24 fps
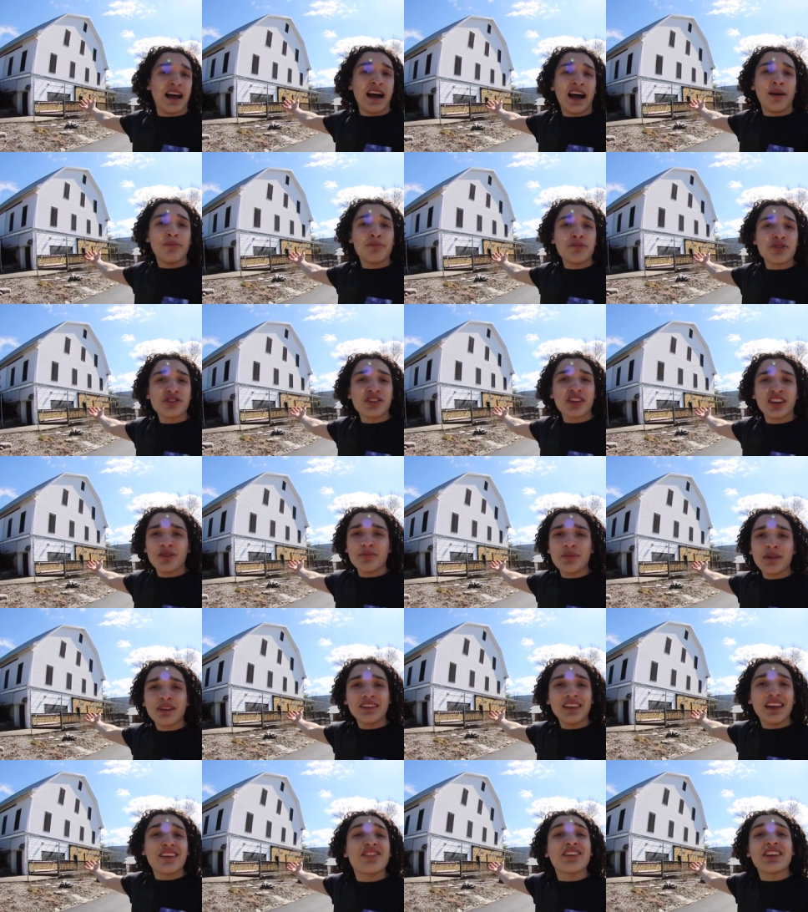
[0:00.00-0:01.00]
I'm just gonna
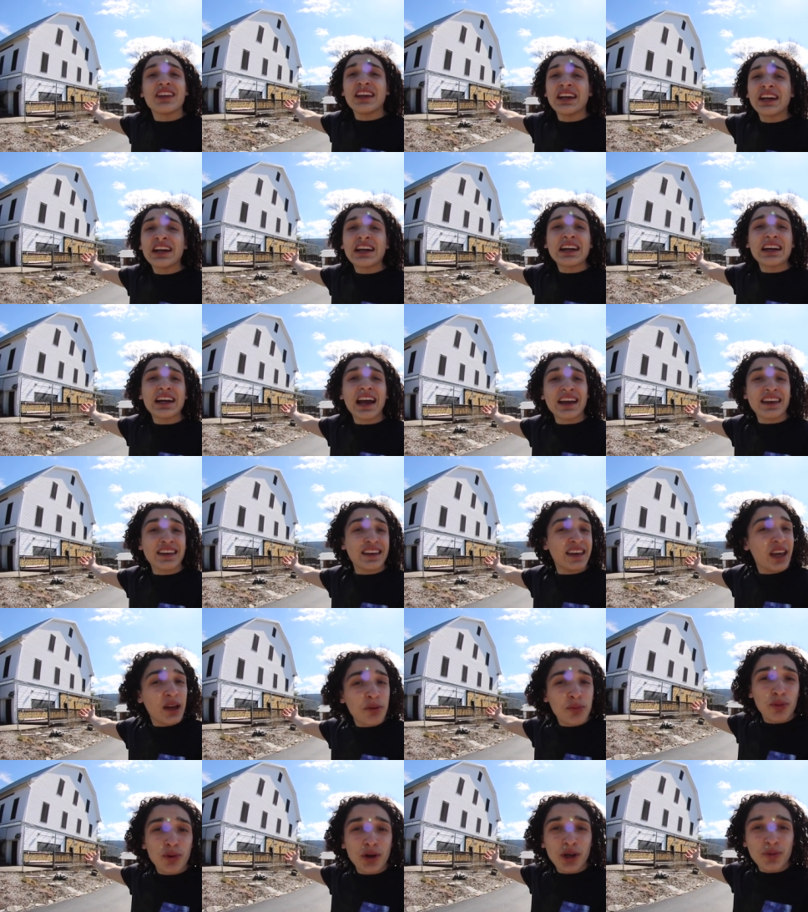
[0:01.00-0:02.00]
be living here at
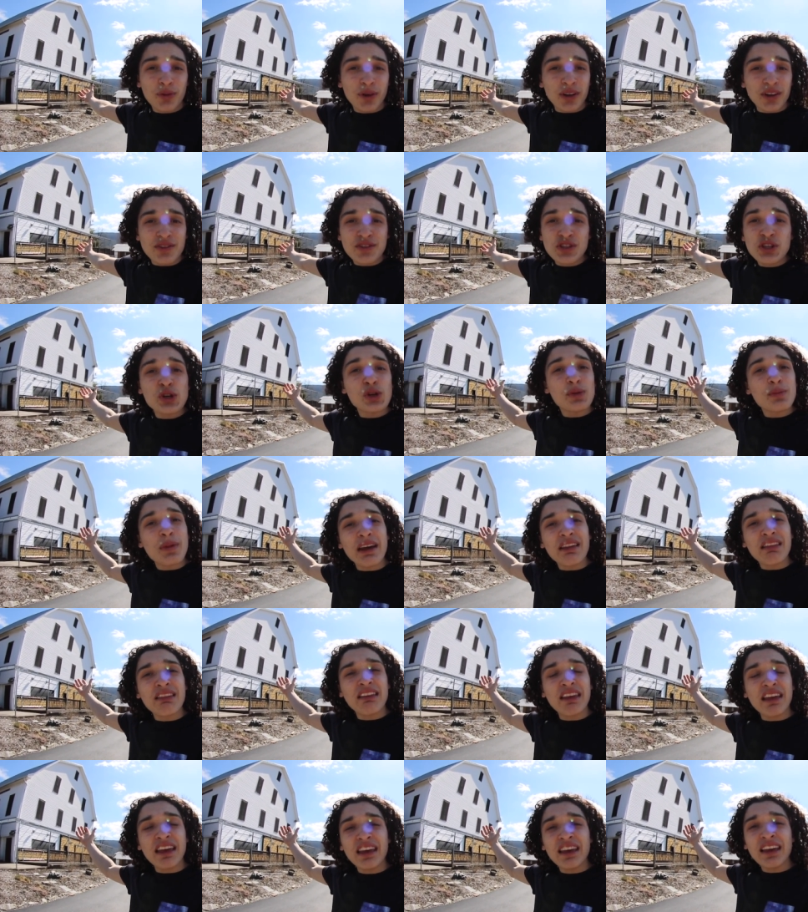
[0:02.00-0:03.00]
Camp Woodward, doing my
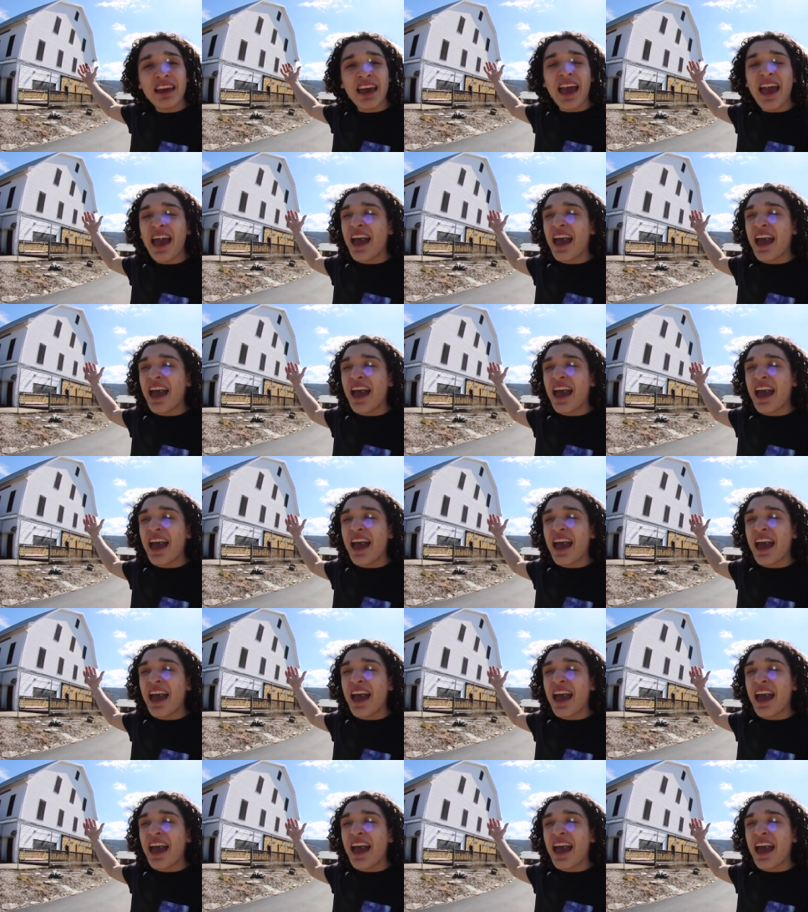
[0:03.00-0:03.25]
thing